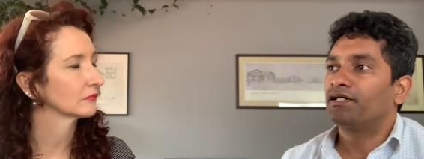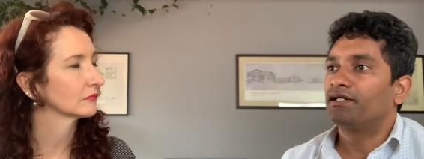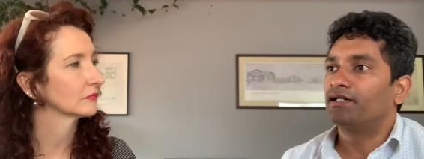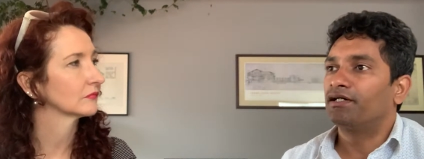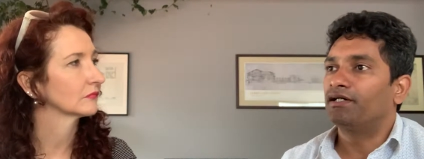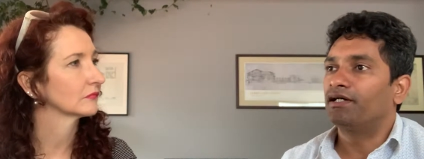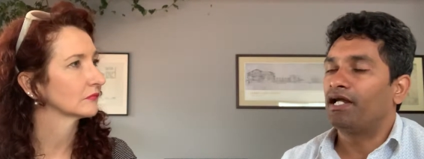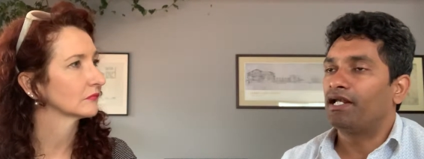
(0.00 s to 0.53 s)

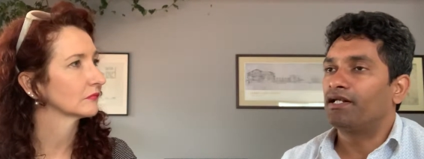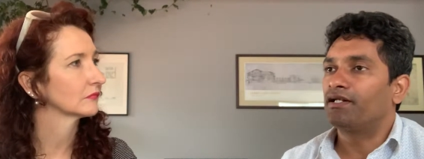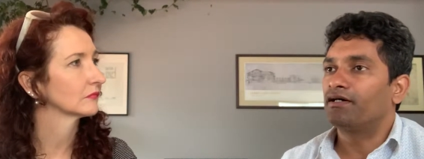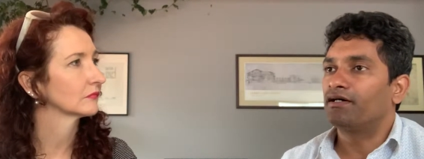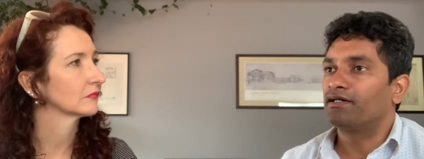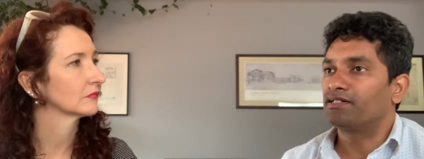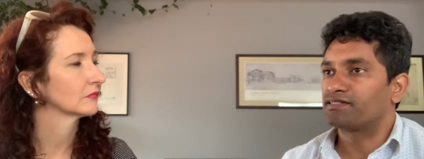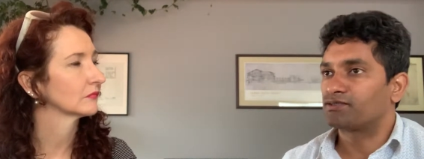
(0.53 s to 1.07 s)
Speaker 1: uh, and
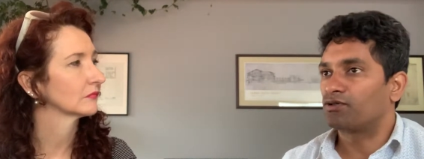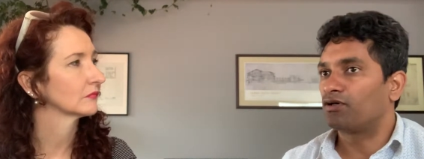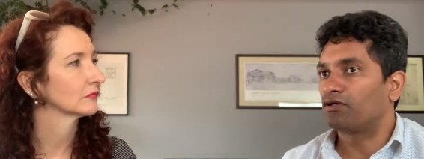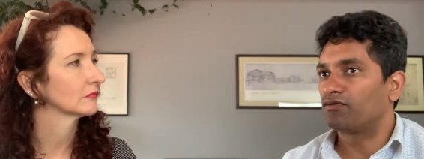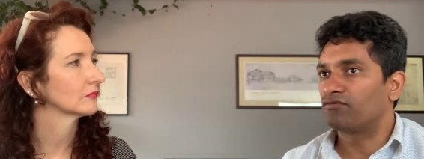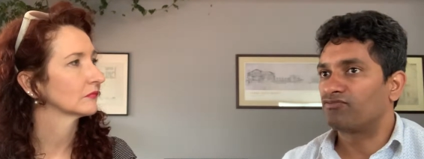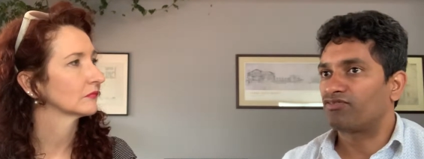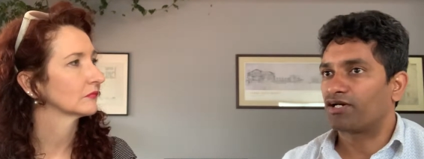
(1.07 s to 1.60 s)
uh, it's
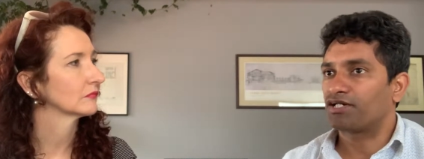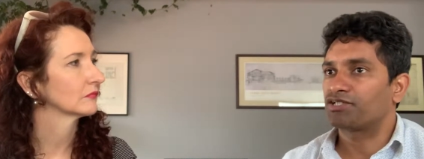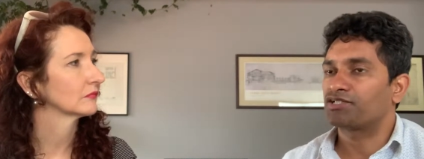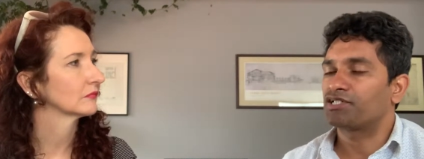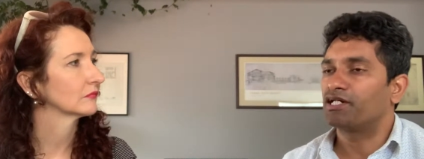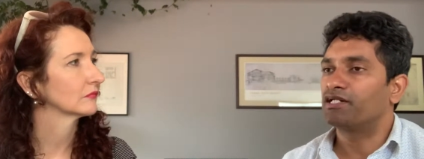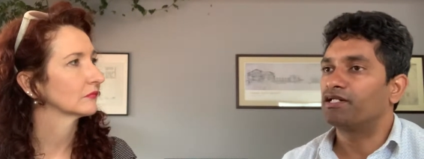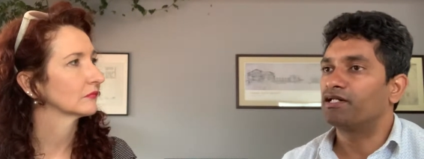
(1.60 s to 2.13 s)
all
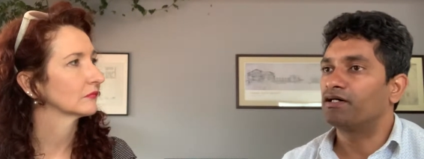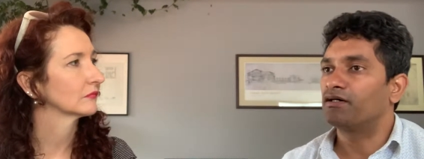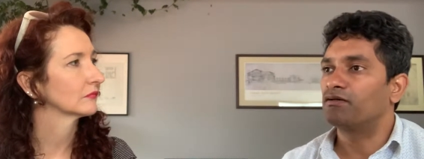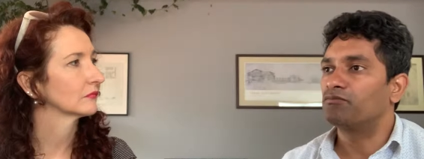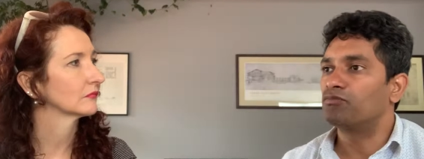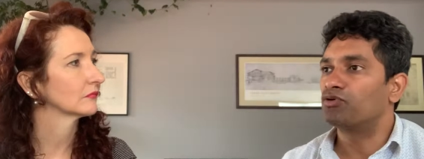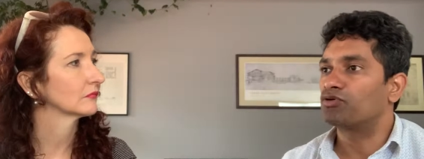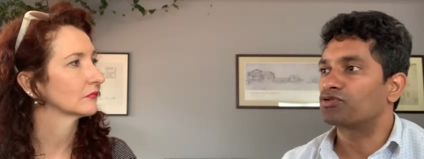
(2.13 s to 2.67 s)
fresh and
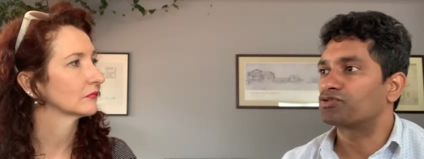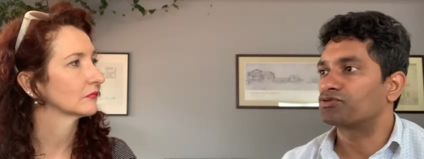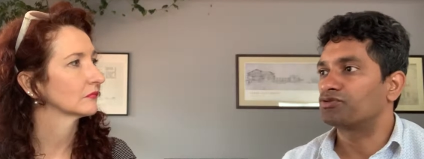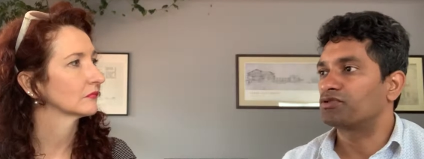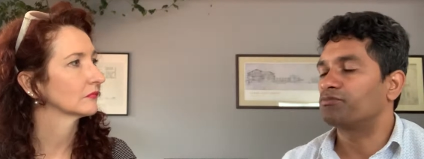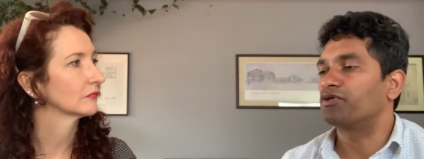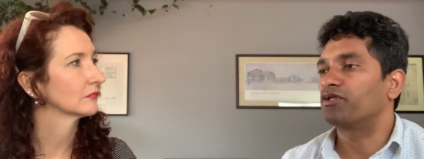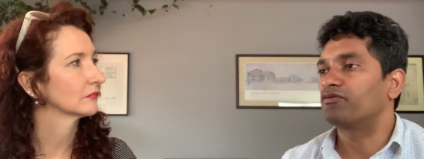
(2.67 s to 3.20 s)
uh, more
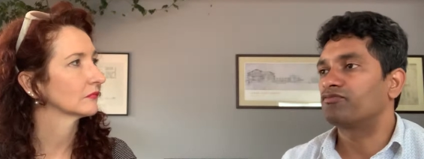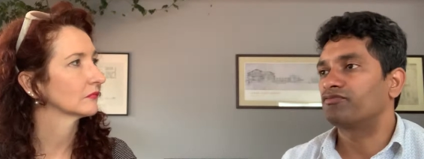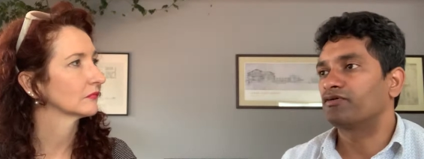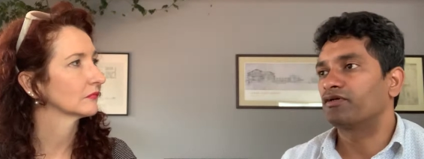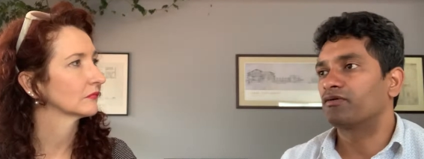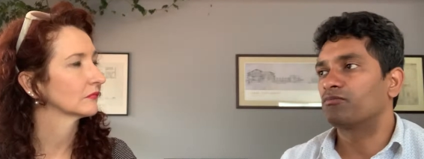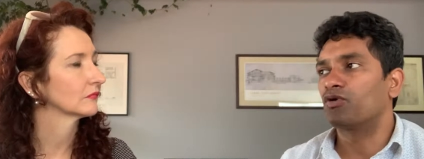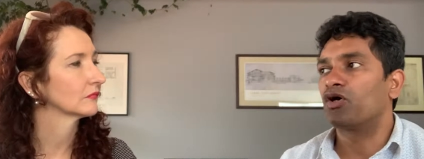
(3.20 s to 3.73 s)
suitable
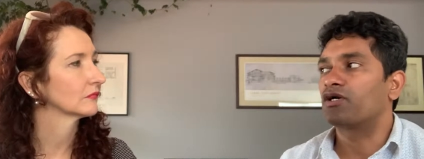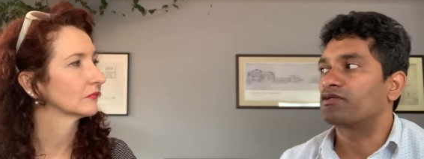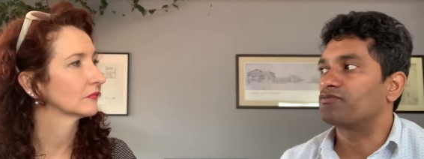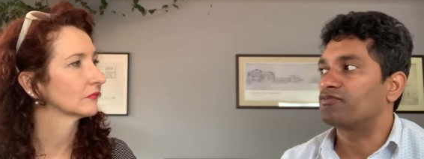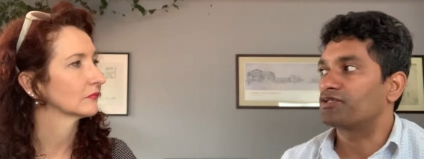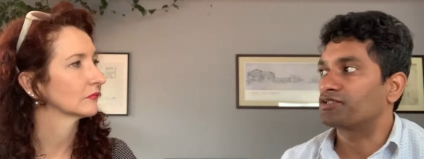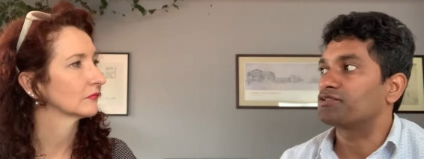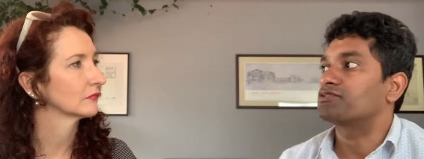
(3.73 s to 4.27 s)
for modern
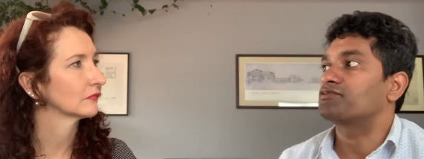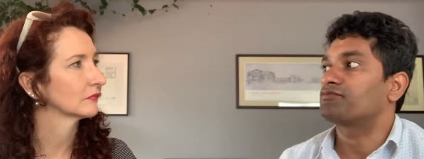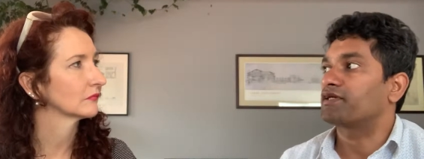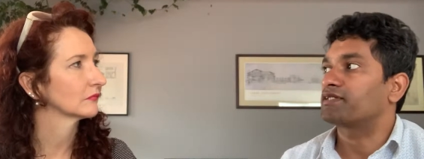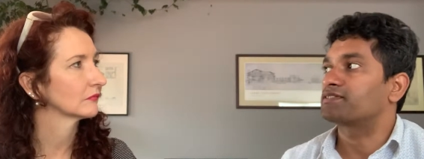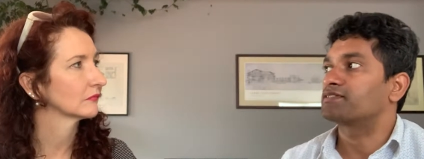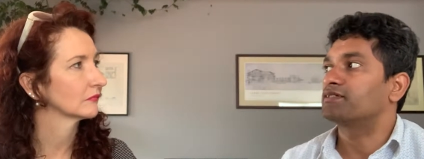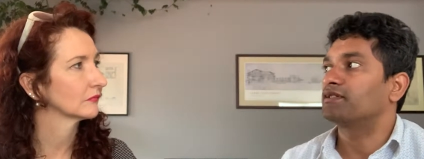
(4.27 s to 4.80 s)
versions
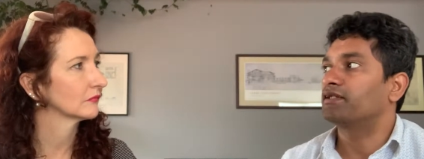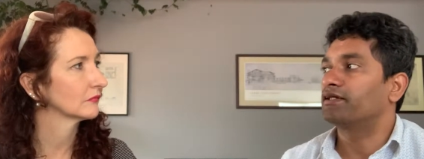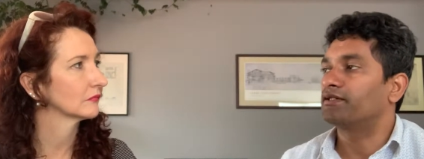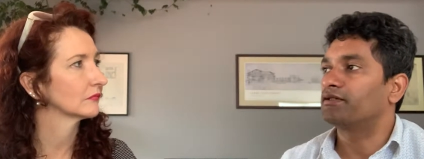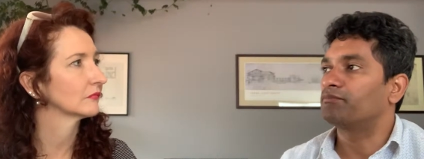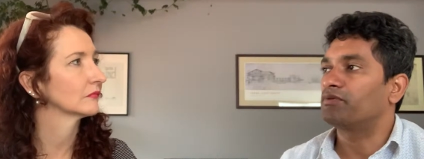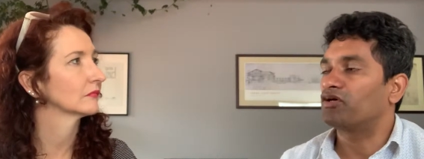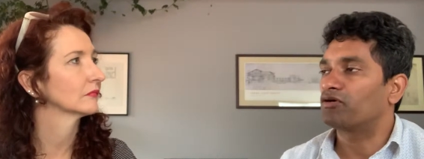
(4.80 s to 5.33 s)
of Excel mm.
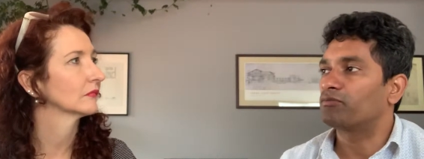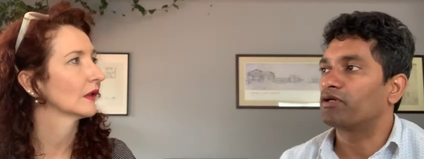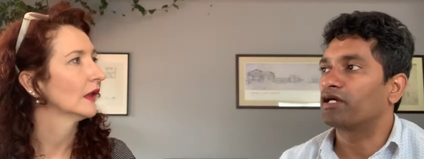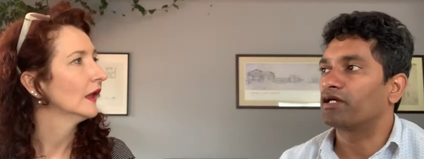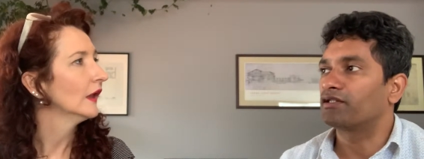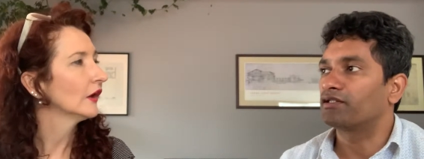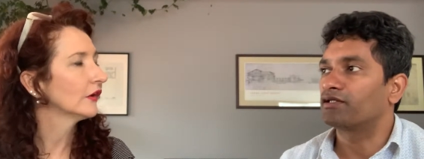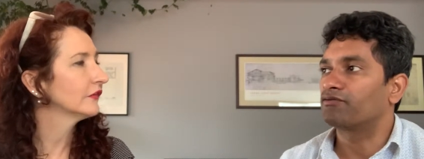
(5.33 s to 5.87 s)
and hmm. Power
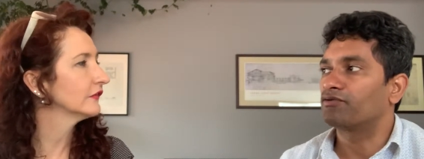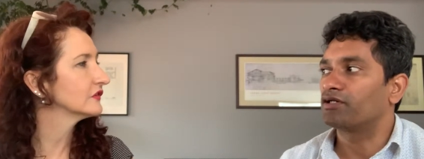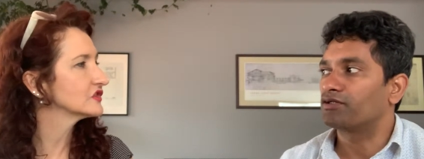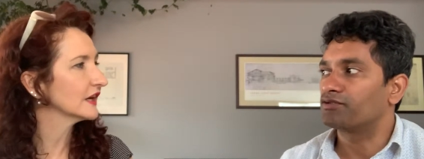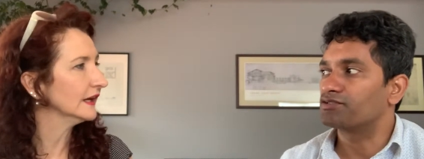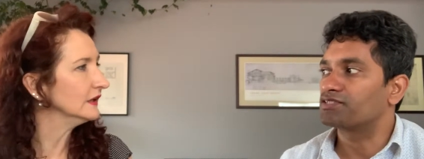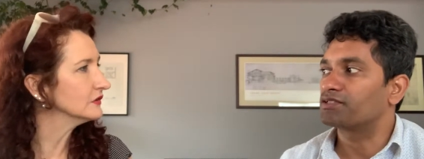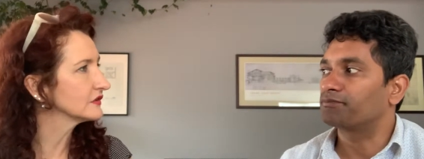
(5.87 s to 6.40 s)
BI. Because it's
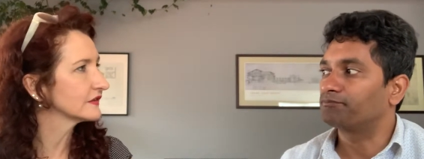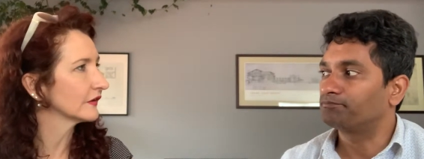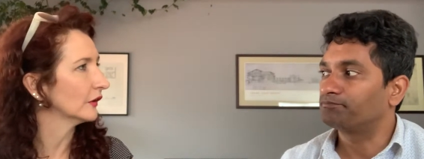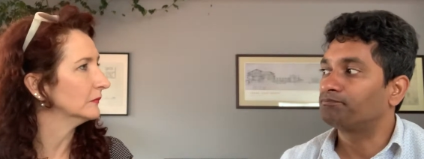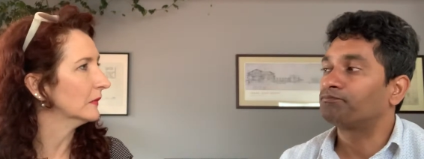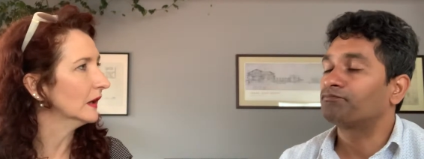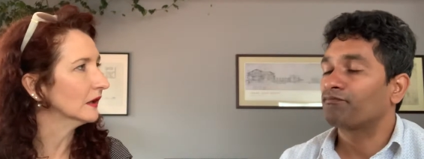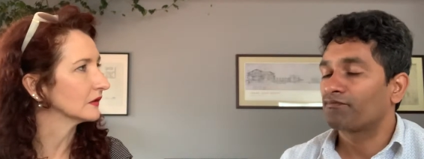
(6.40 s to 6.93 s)
changed
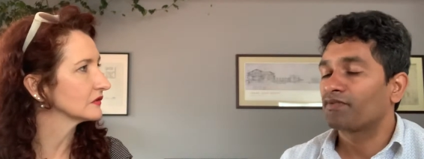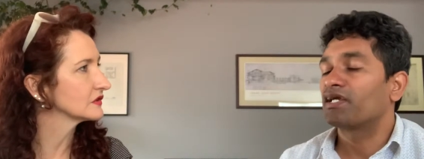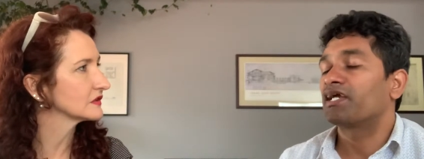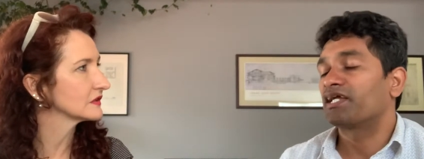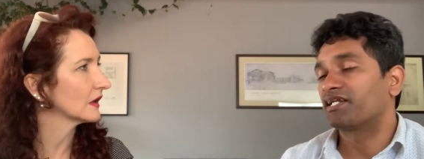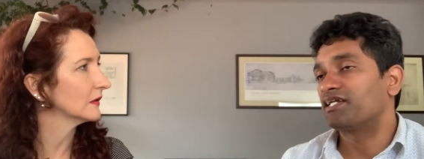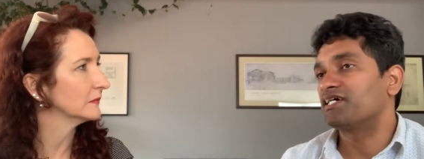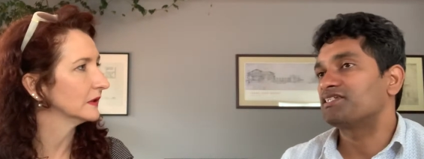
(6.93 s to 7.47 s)
so
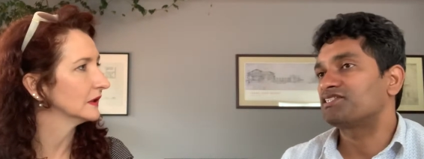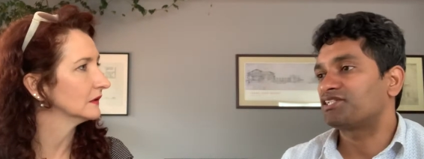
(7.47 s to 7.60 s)
much. It I does